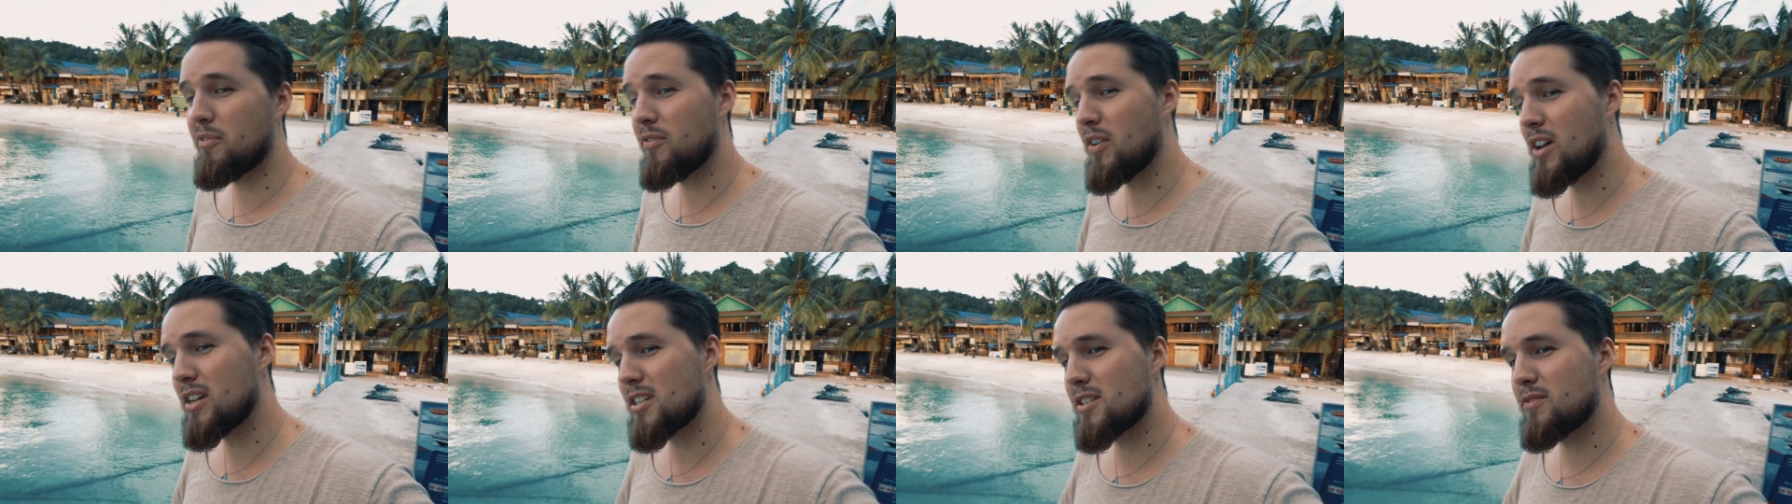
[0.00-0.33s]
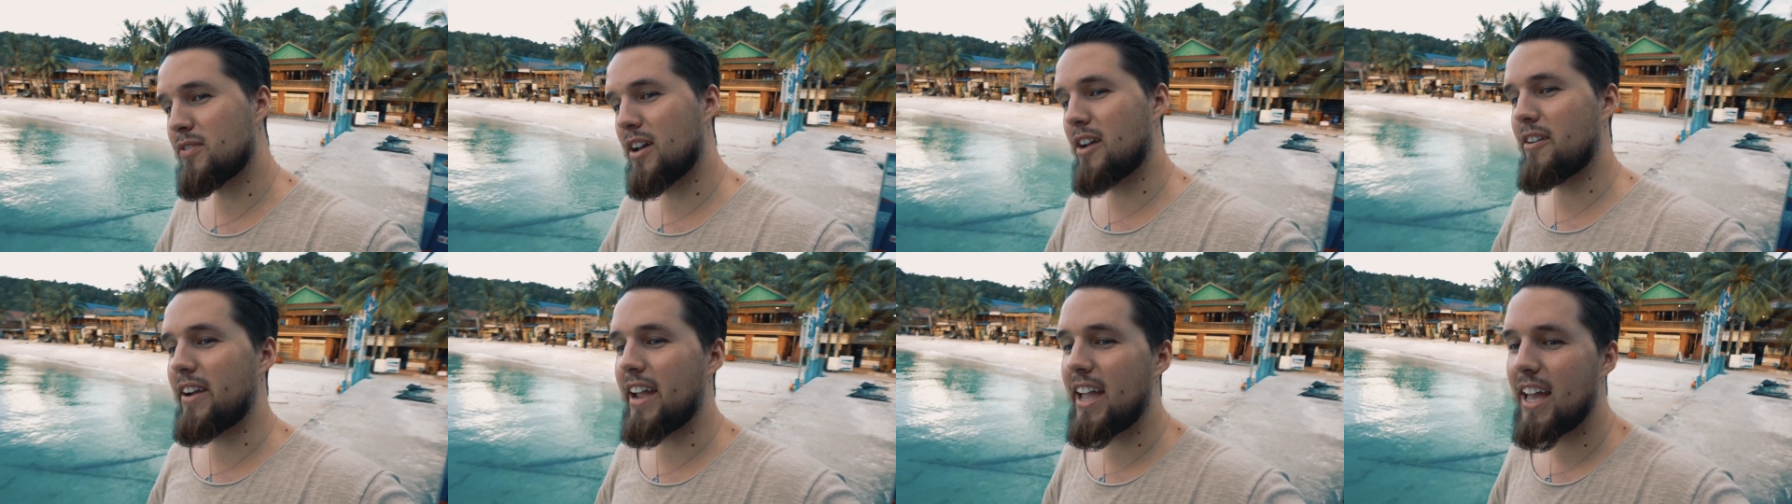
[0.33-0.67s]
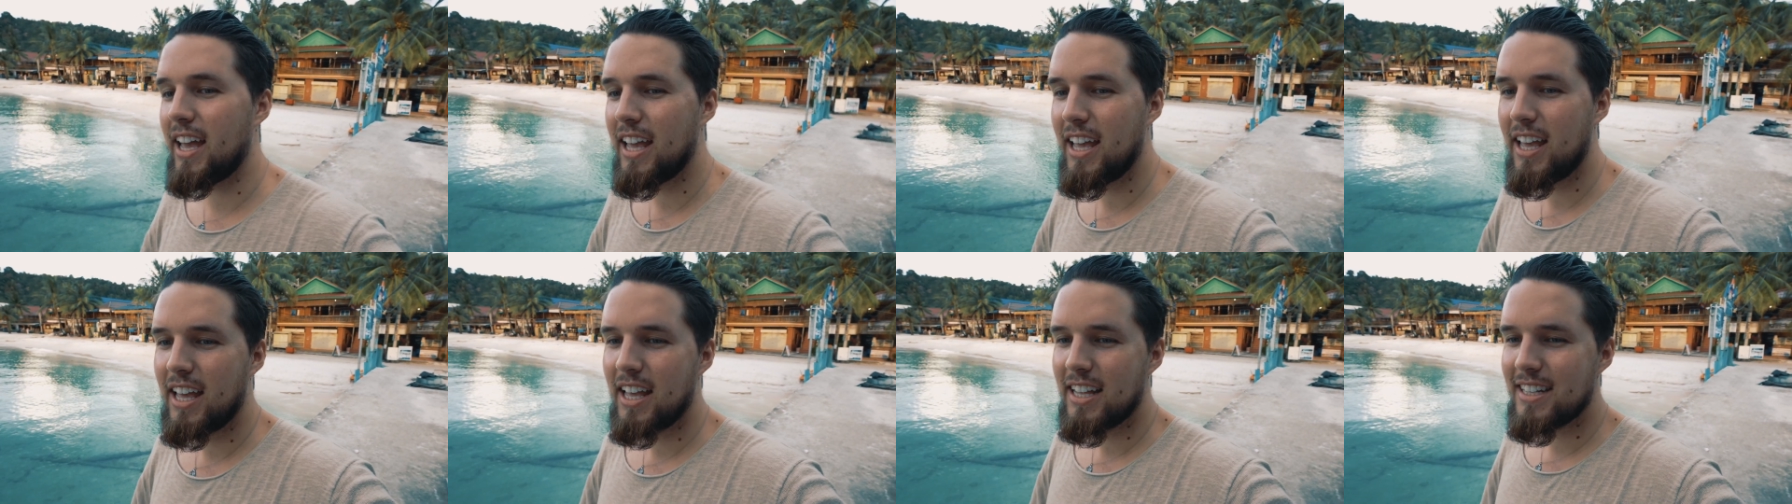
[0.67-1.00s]
First ferry,
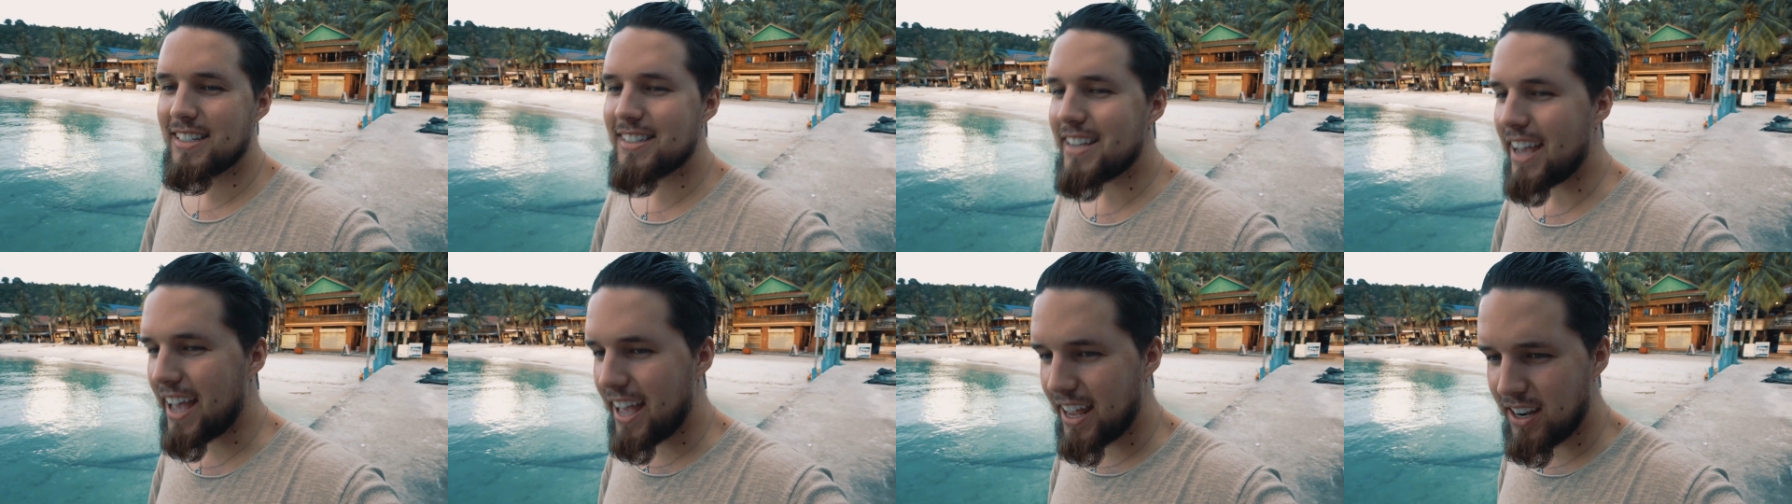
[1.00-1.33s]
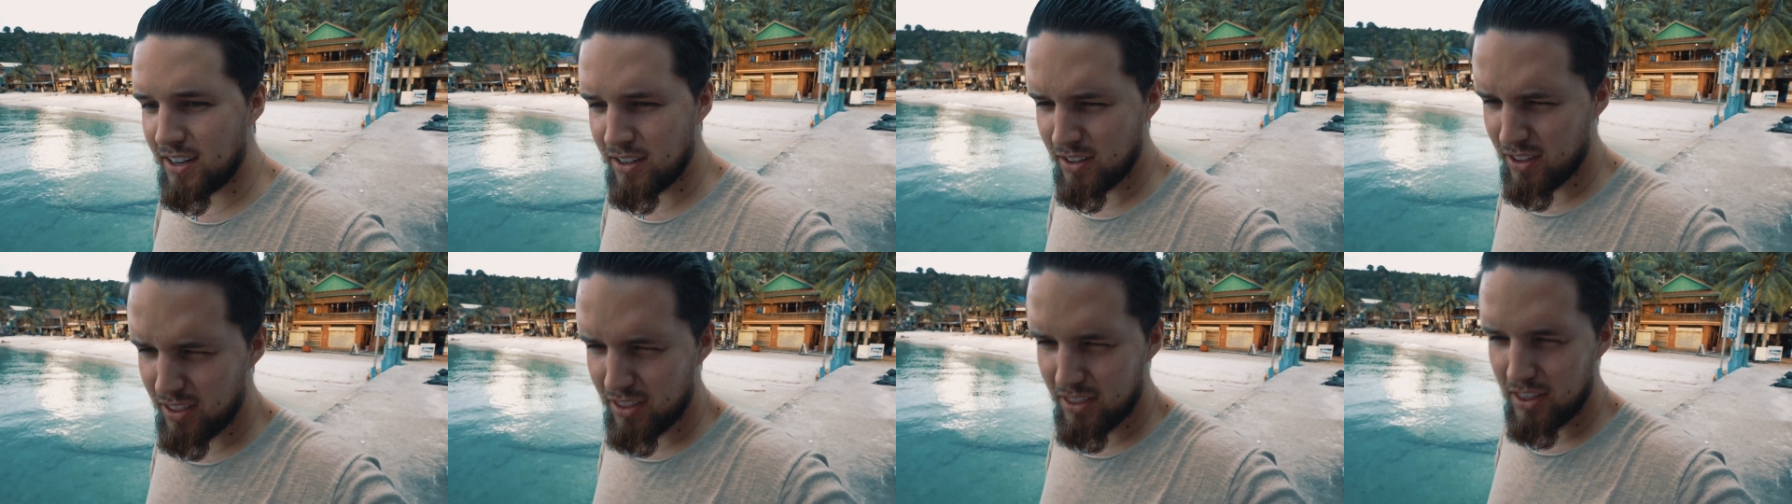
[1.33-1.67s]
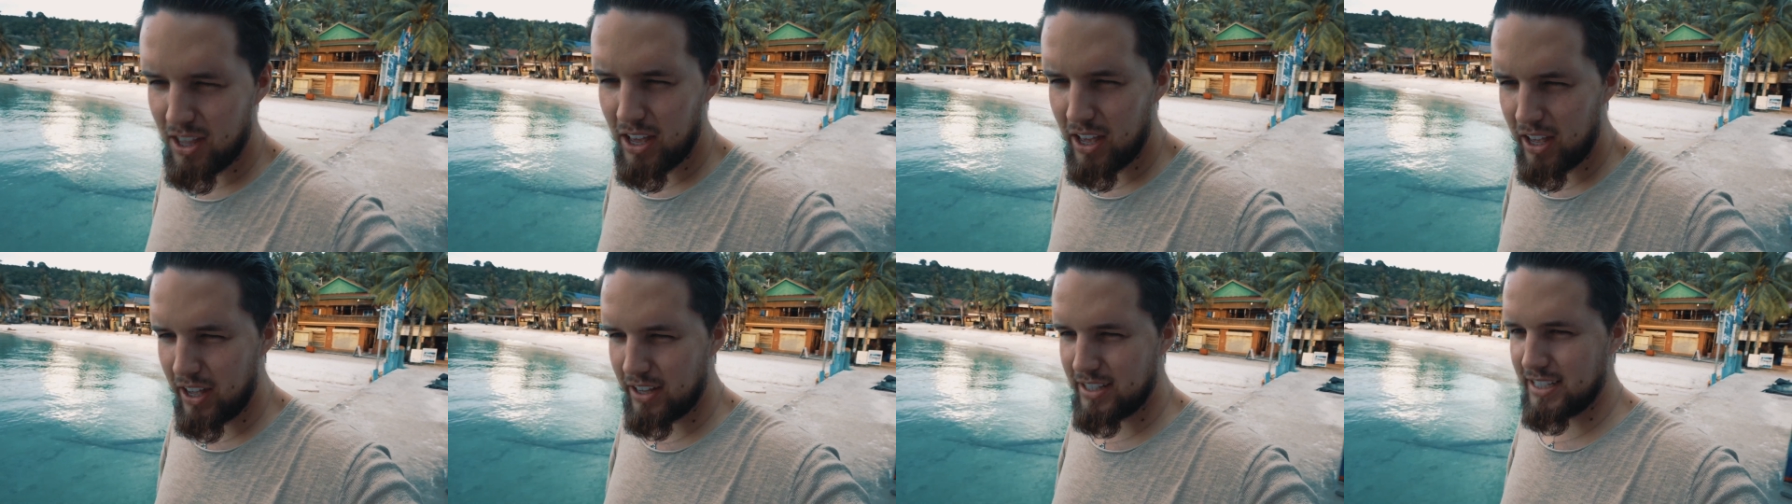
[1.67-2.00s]

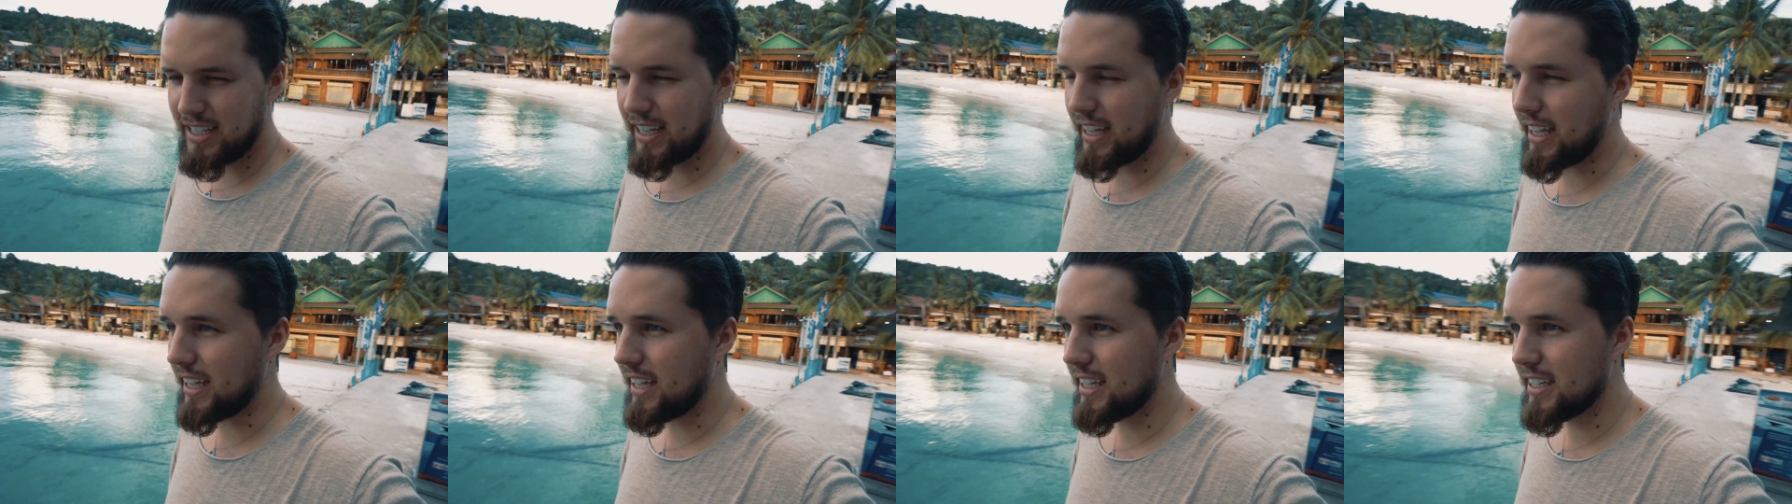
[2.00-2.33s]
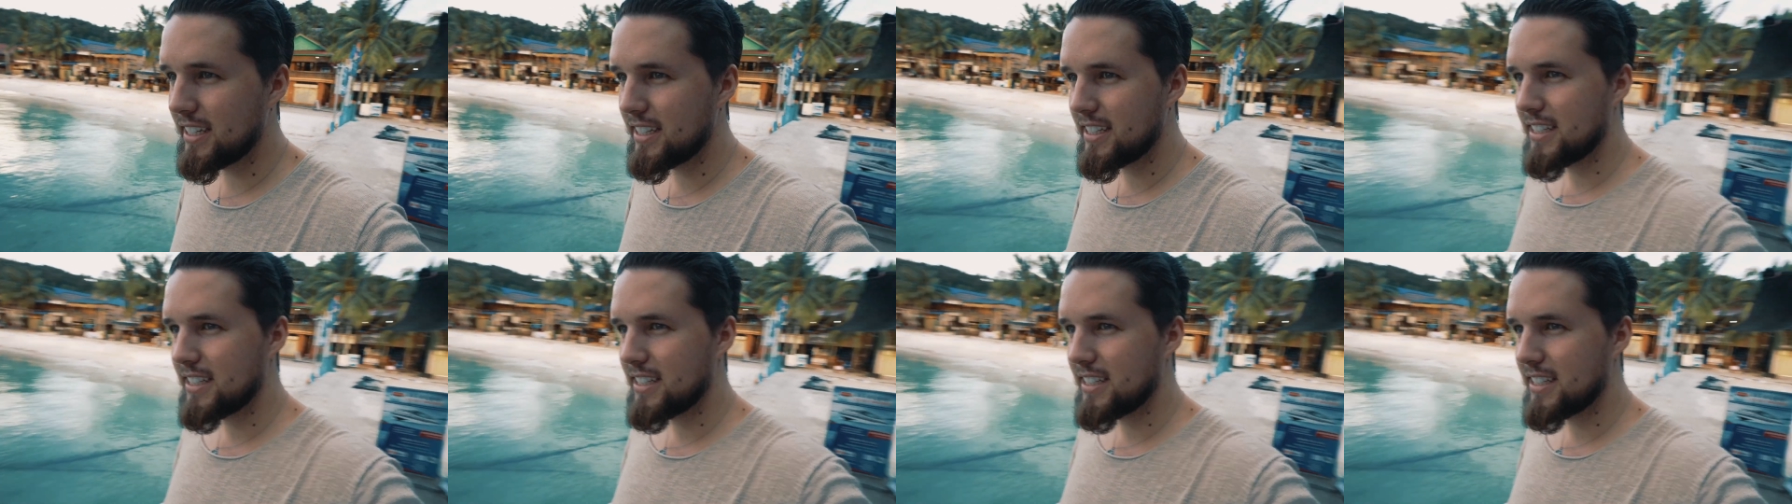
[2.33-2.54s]
10:30,